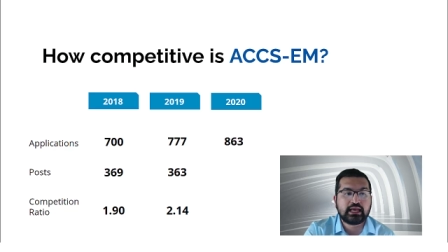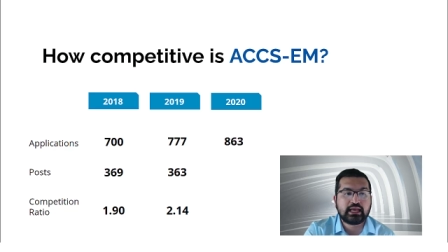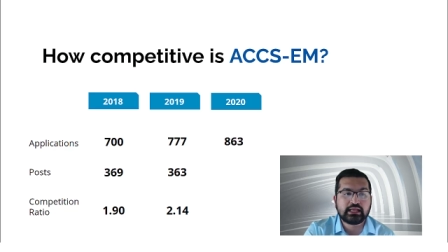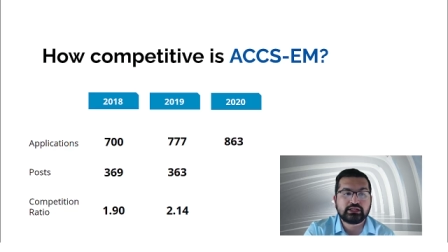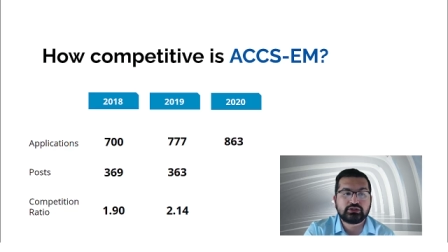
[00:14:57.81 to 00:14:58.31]

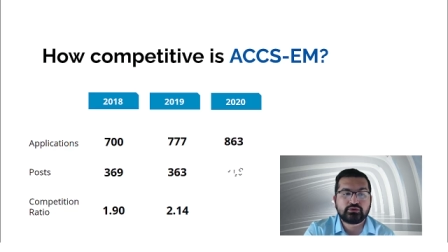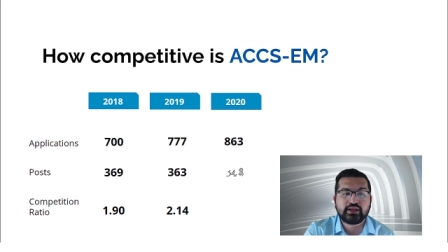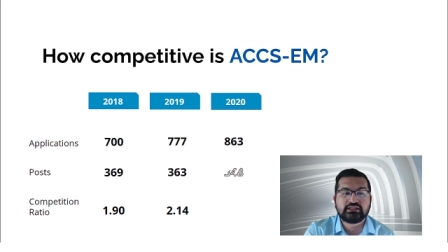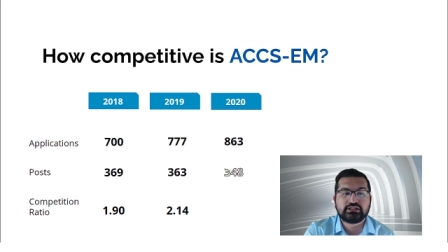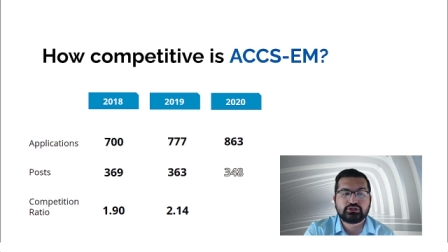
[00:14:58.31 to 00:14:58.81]
In
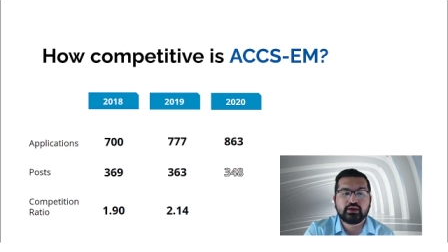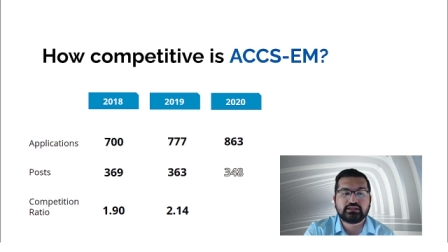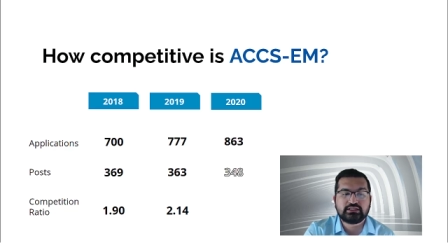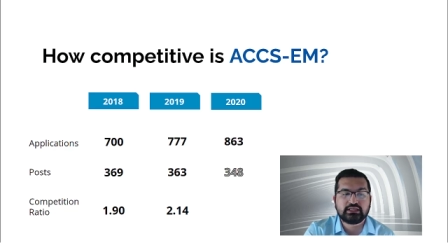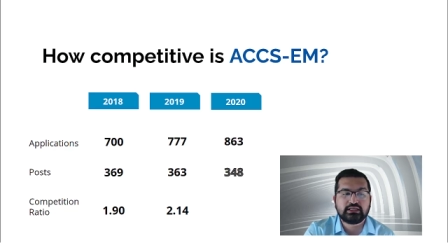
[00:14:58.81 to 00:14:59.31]

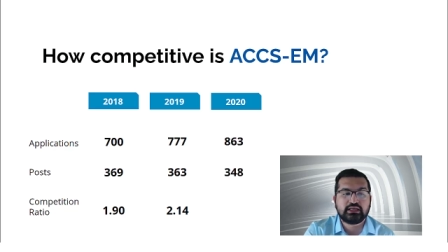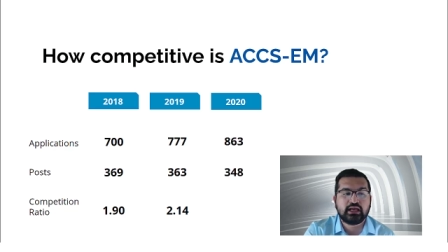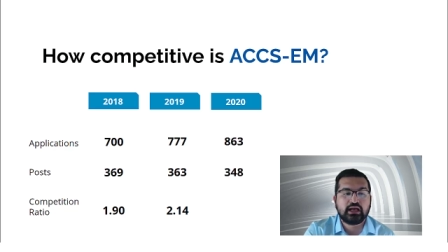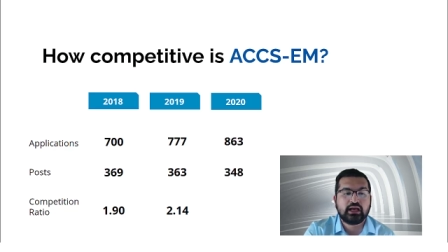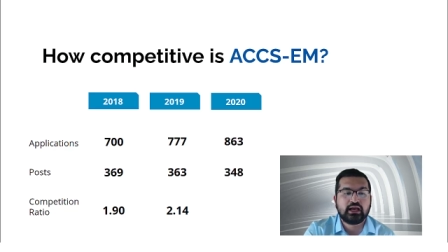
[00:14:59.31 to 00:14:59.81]
2020,
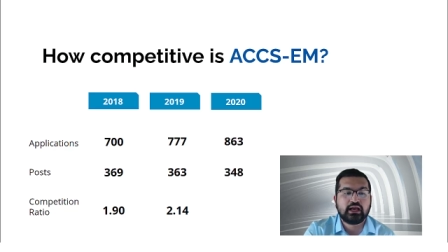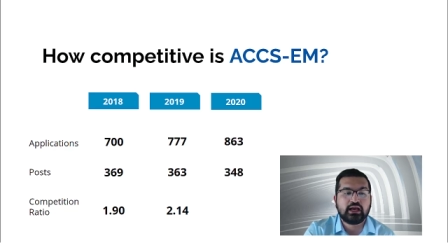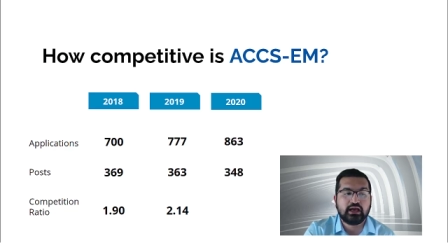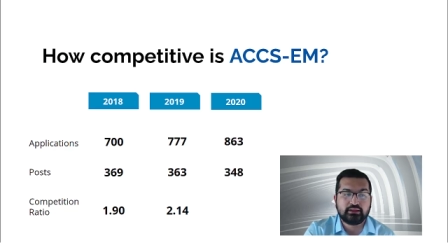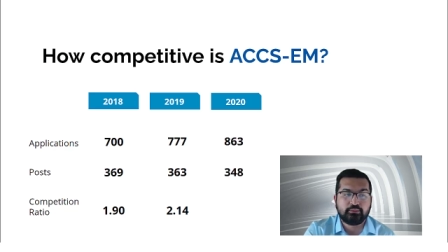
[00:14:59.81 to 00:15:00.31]

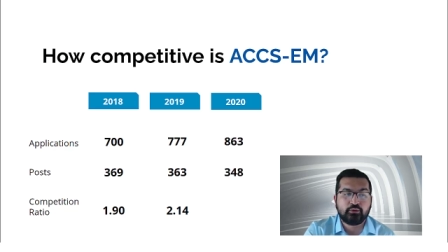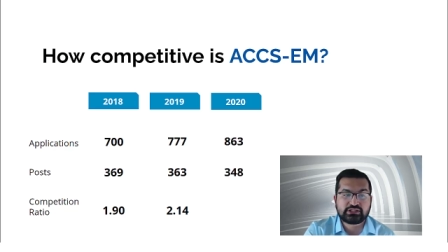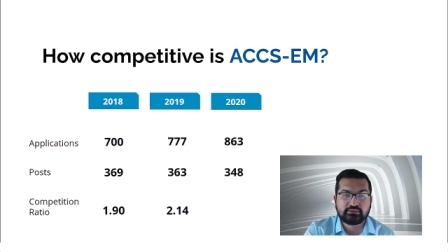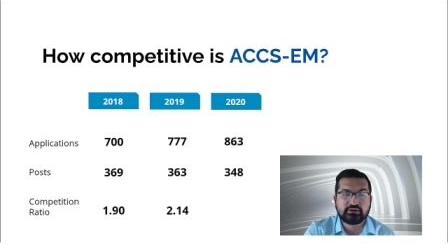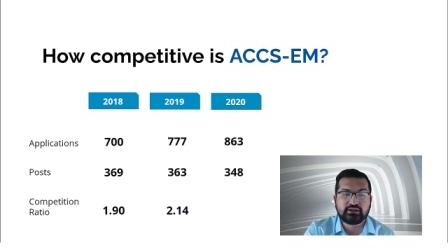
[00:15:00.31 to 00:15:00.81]
uh, the post
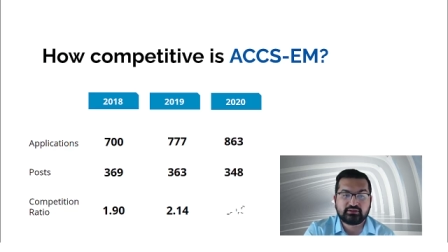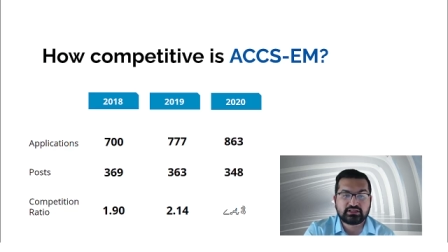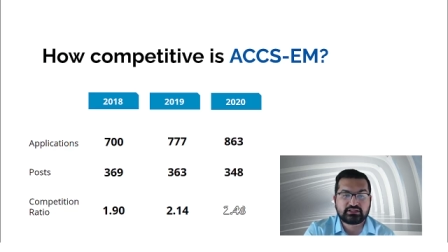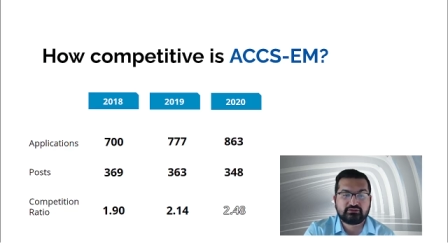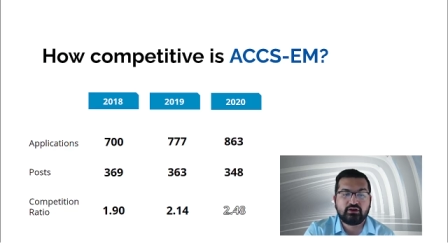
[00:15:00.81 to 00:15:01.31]
number
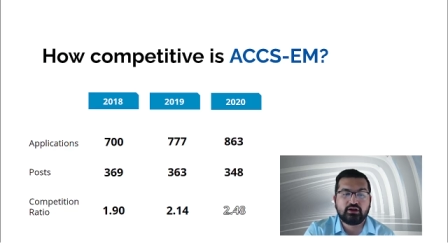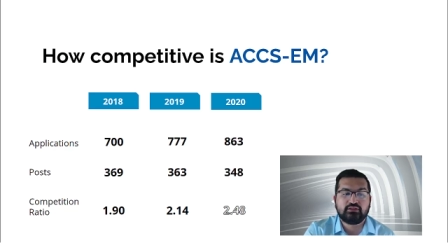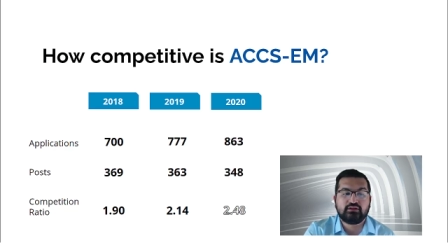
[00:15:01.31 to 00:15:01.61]
decreased further.